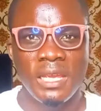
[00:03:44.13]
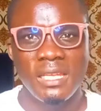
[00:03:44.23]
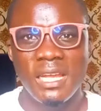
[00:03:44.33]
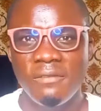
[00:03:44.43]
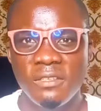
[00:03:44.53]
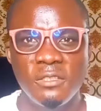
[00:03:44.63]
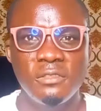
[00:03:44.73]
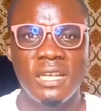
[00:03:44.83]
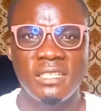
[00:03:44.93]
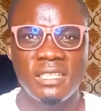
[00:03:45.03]
In that
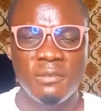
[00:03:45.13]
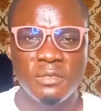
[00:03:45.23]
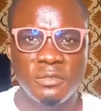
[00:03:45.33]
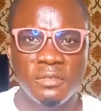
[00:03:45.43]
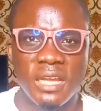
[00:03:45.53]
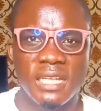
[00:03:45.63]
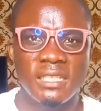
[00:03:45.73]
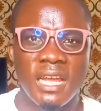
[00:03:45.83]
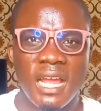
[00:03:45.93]
video, I share with you guys